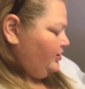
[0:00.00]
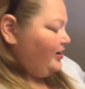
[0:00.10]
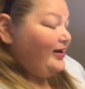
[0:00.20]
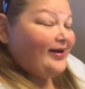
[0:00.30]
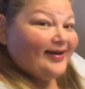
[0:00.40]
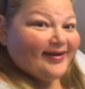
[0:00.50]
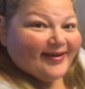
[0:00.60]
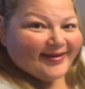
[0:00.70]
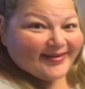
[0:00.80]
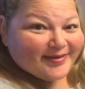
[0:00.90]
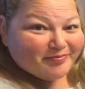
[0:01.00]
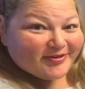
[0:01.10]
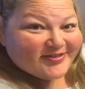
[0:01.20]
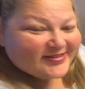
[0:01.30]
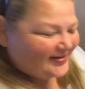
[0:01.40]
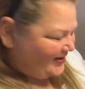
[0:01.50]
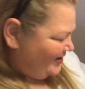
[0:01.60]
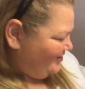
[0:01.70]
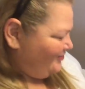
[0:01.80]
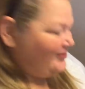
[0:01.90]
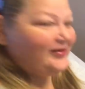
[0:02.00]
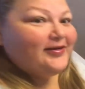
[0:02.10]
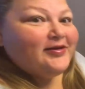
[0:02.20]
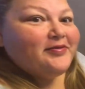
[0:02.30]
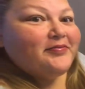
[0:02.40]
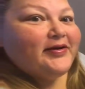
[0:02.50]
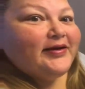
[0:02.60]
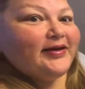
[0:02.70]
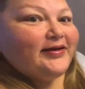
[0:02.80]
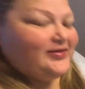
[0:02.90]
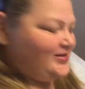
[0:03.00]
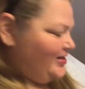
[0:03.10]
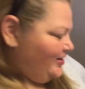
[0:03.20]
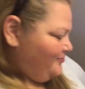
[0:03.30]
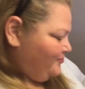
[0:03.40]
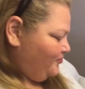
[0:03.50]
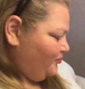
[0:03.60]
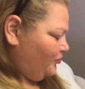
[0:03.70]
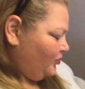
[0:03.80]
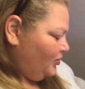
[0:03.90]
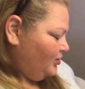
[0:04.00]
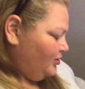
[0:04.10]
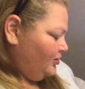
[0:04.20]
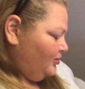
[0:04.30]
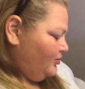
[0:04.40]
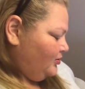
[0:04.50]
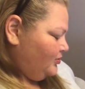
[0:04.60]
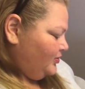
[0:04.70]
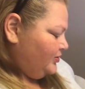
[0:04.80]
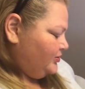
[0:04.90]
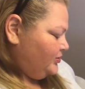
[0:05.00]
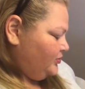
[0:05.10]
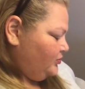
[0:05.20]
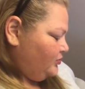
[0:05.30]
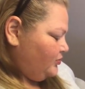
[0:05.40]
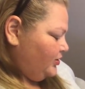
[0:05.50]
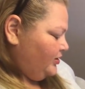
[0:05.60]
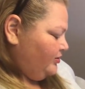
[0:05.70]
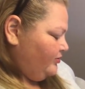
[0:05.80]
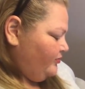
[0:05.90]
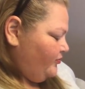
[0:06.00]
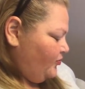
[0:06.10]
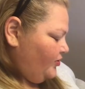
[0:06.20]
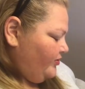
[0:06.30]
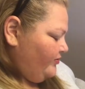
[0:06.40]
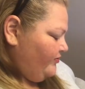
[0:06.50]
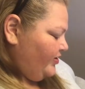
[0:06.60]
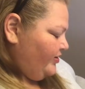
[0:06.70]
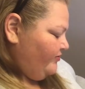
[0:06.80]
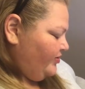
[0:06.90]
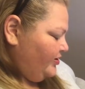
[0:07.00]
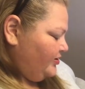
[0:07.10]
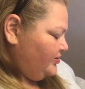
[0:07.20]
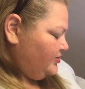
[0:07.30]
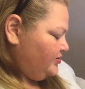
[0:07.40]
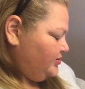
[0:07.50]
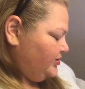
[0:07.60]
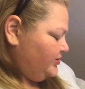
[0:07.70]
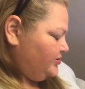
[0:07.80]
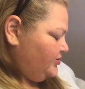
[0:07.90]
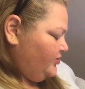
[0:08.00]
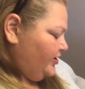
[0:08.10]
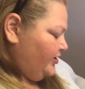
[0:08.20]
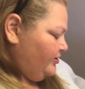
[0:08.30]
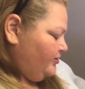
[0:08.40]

I keep losing count. But can you see that? One, two, three, four, five, six. Okay.